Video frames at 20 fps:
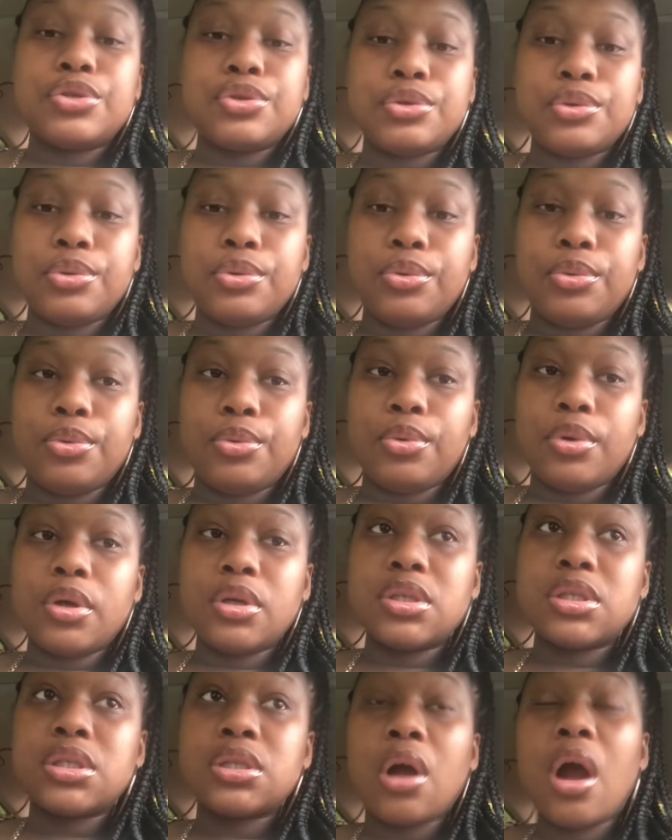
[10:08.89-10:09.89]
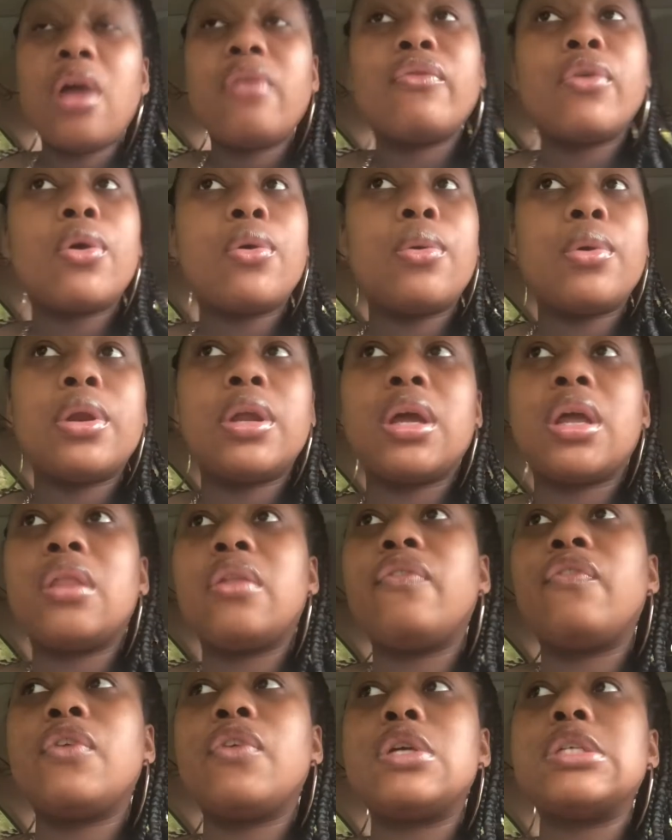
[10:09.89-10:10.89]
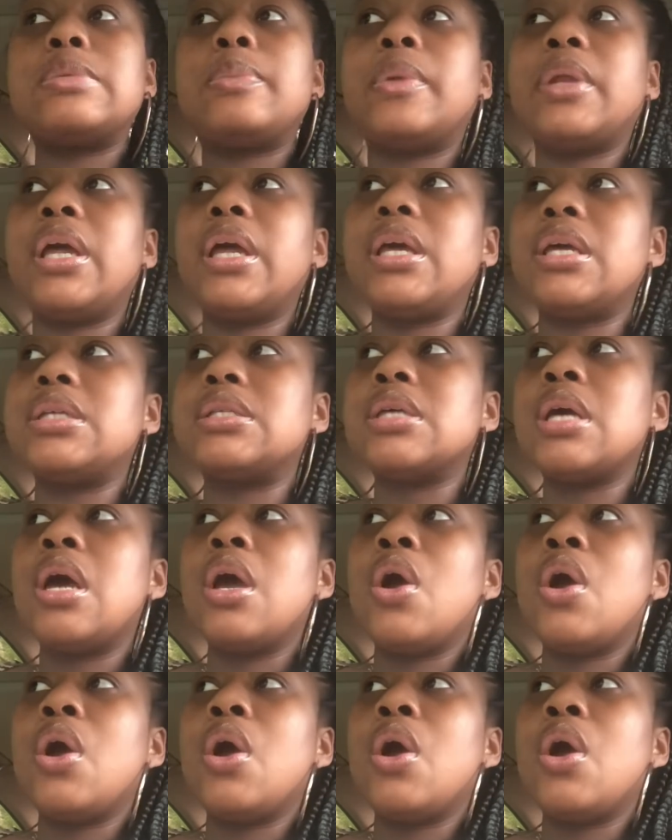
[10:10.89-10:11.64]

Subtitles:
to start recording in the first place,